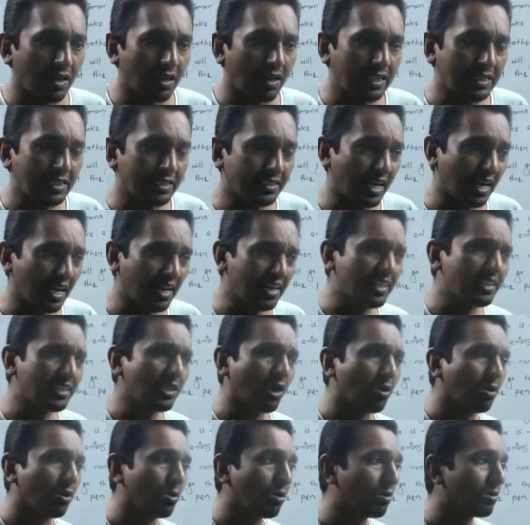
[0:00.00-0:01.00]
entering
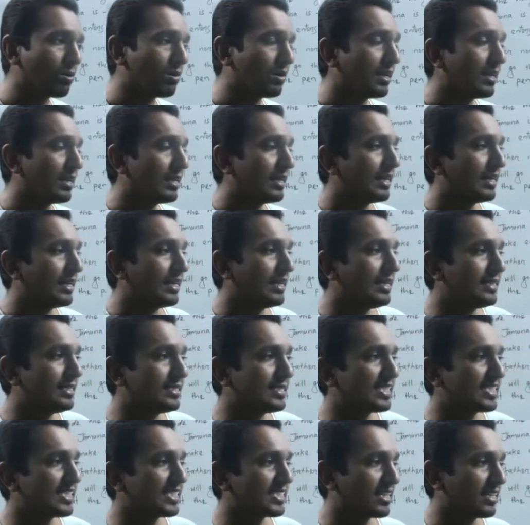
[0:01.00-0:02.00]
the hole, he
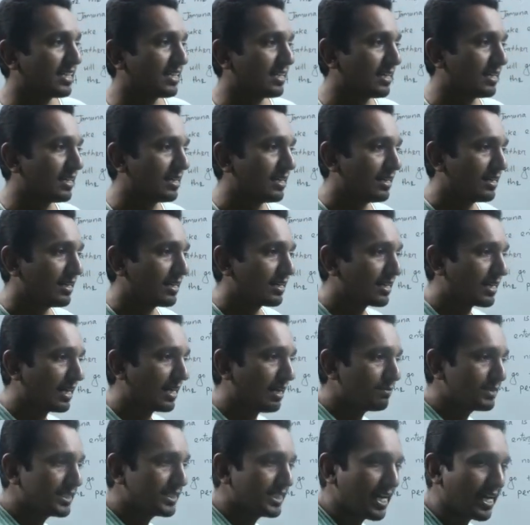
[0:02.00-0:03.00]
just
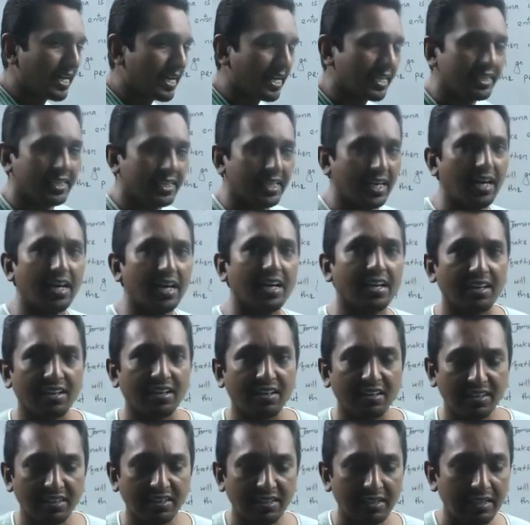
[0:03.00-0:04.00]
comes here and there.
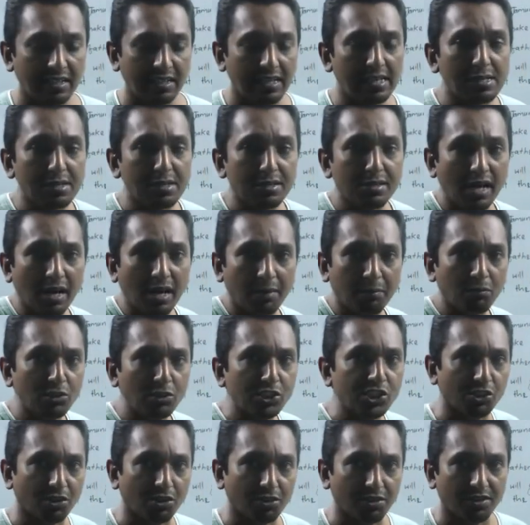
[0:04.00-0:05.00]
It is a
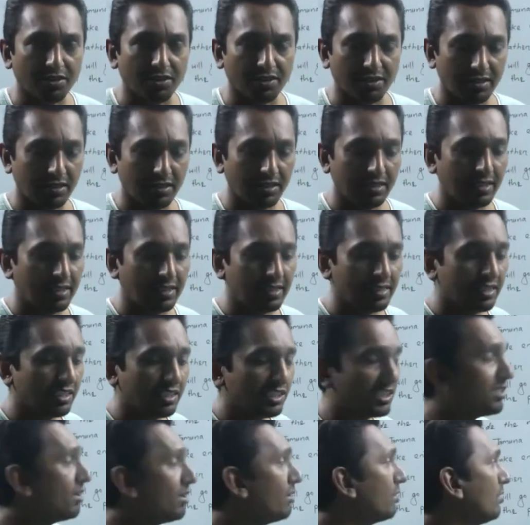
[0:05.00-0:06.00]
motion.
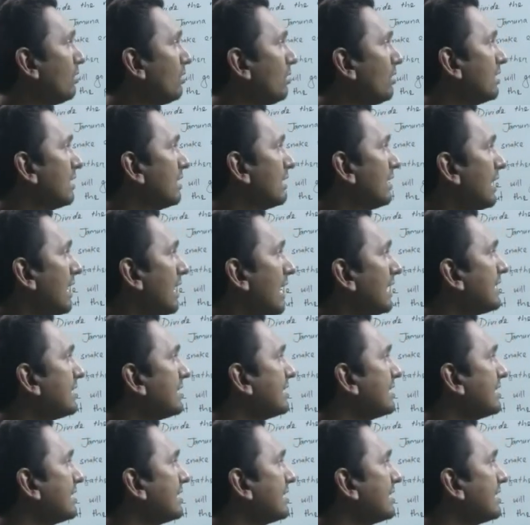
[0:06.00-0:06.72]
So at the